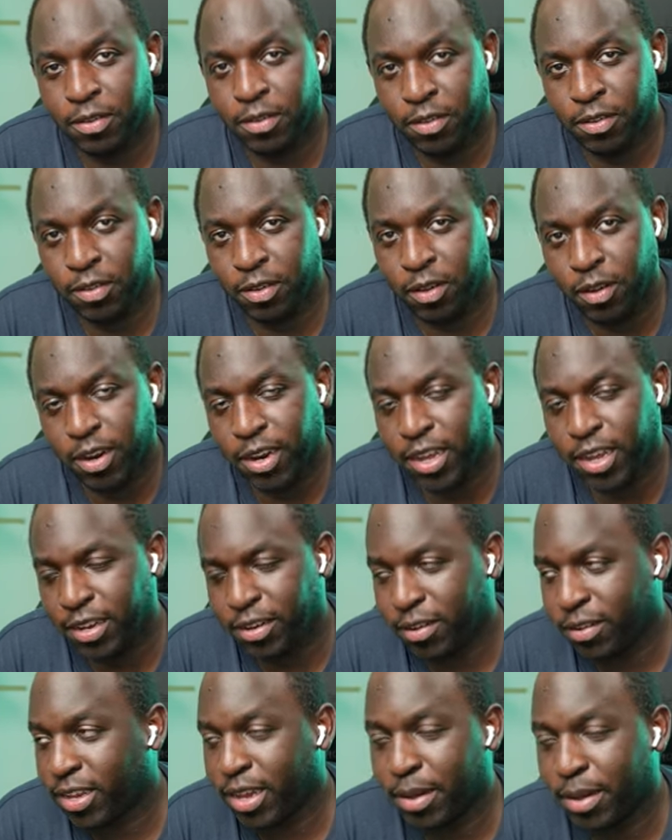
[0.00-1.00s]
into
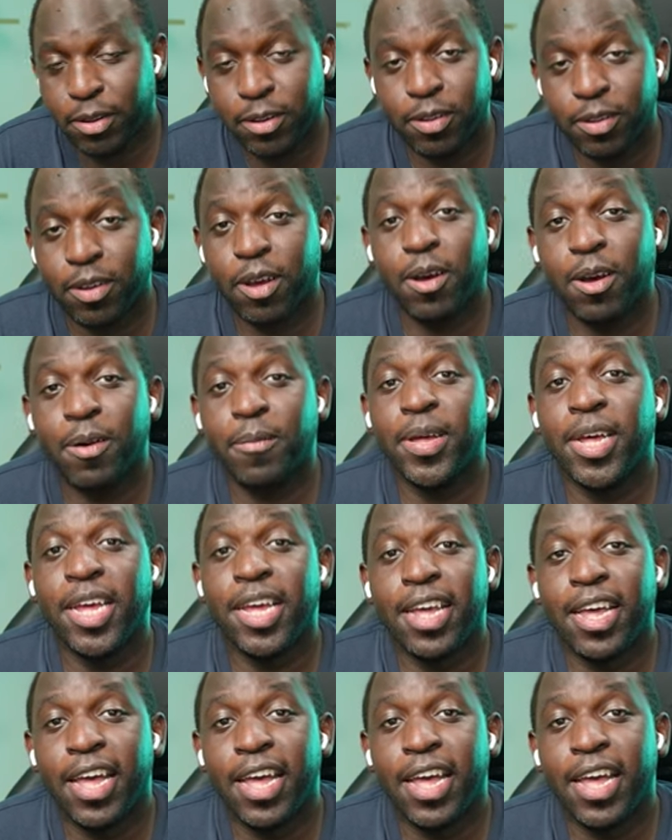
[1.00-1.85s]
online.tableau.com